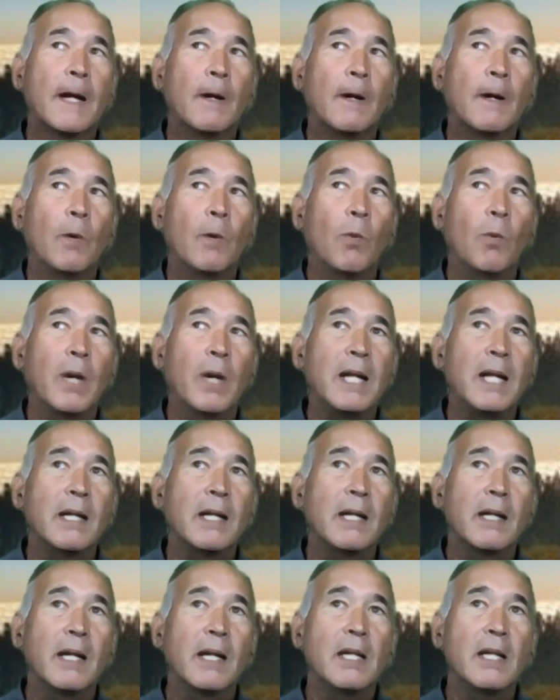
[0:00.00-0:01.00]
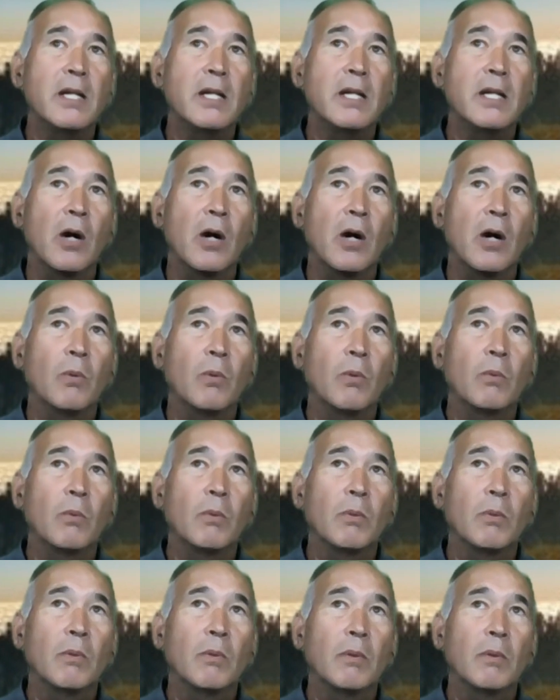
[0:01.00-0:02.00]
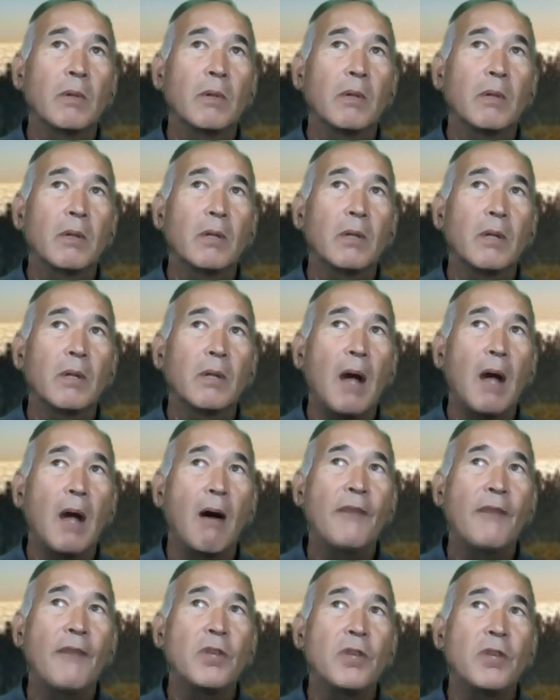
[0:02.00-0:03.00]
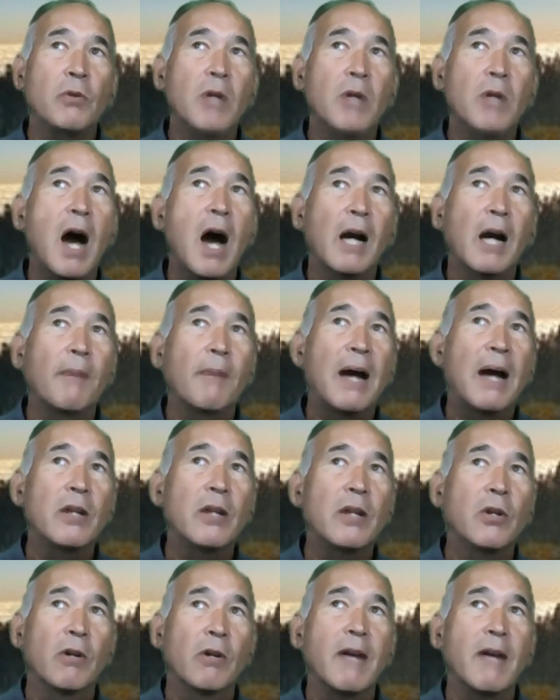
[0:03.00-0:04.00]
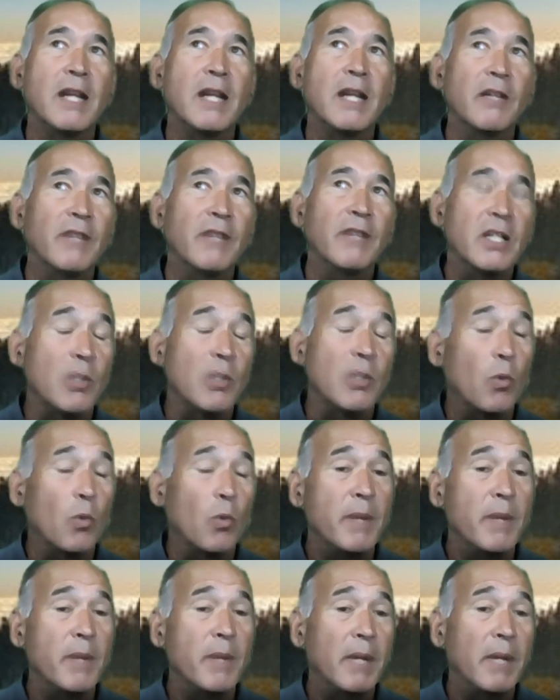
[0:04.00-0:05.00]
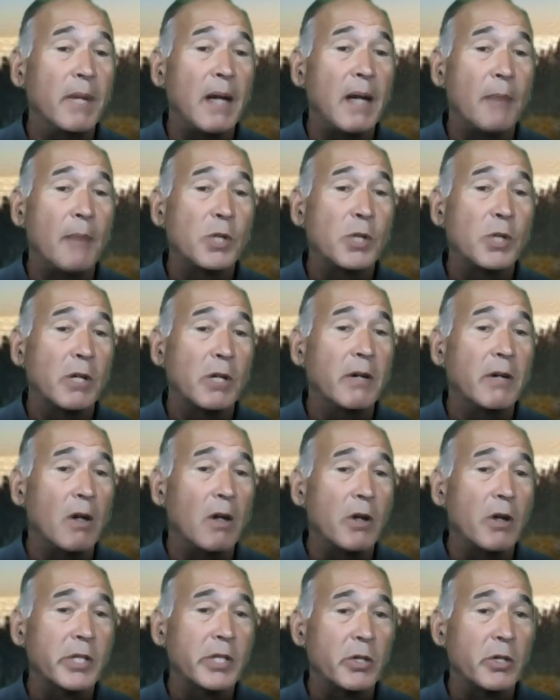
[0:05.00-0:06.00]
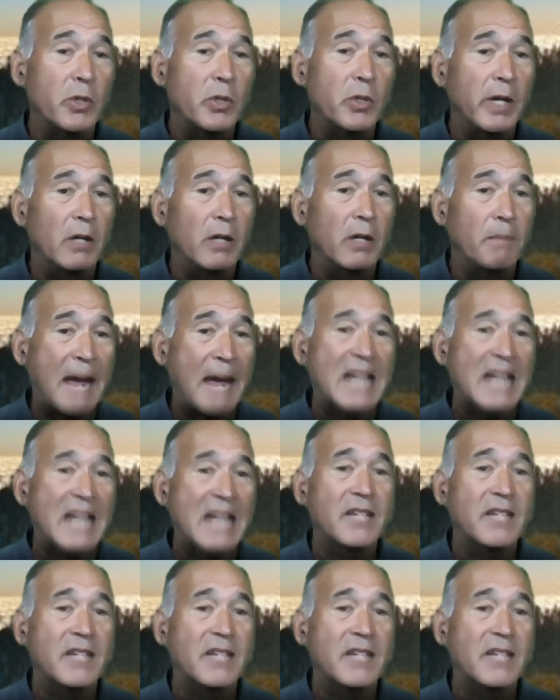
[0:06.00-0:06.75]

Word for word: what it you know i'll have you talk about your end of it as a woman but i'm sure it also triggered passive